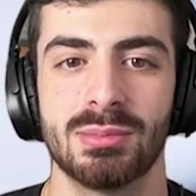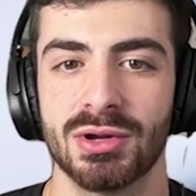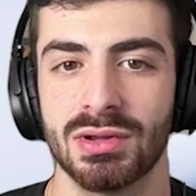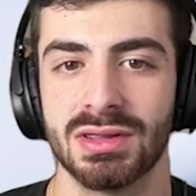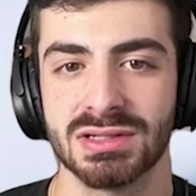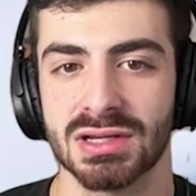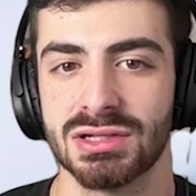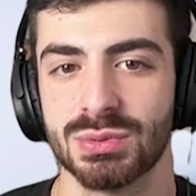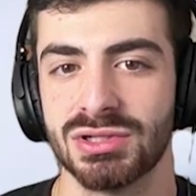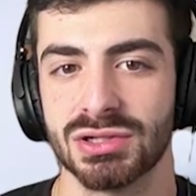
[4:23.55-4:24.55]
But in this
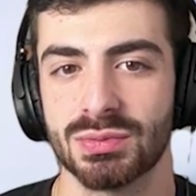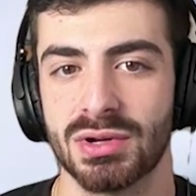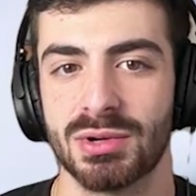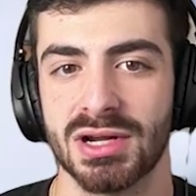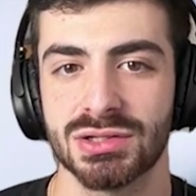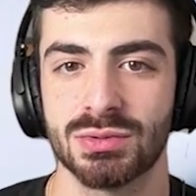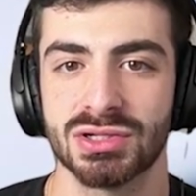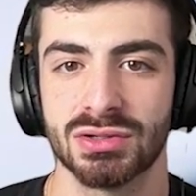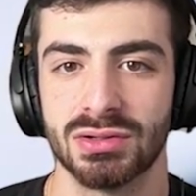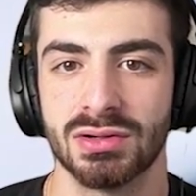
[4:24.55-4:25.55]
case, we just want to press
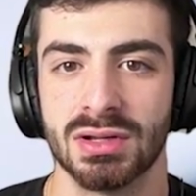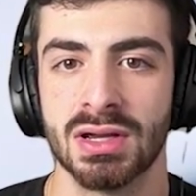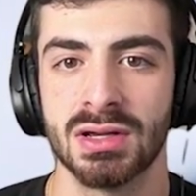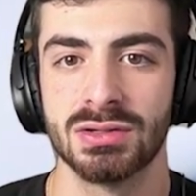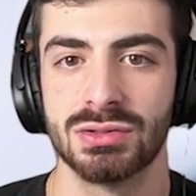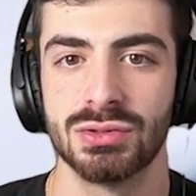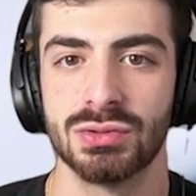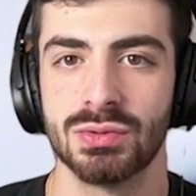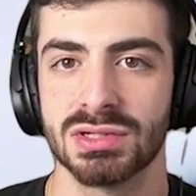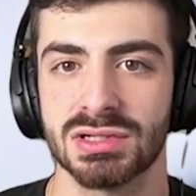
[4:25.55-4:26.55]
return
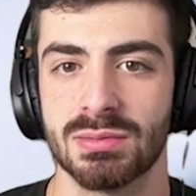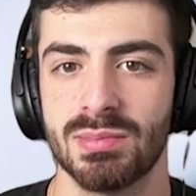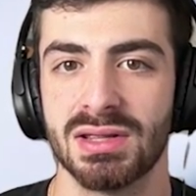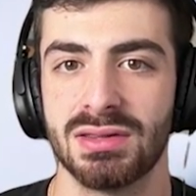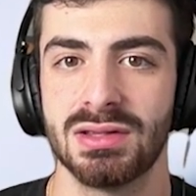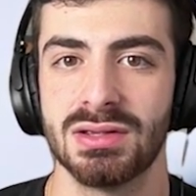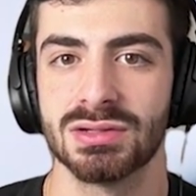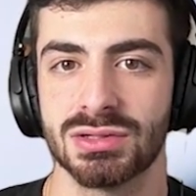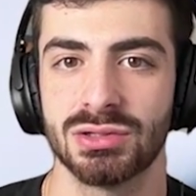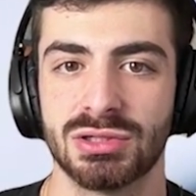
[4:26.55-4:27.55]
to submit the
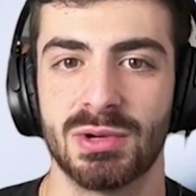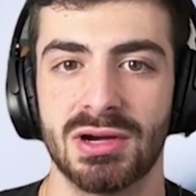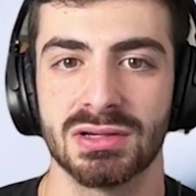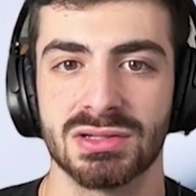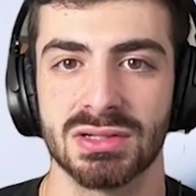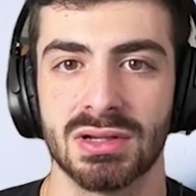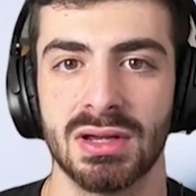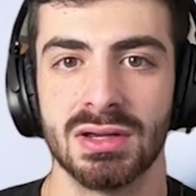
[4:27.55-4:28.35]
search box.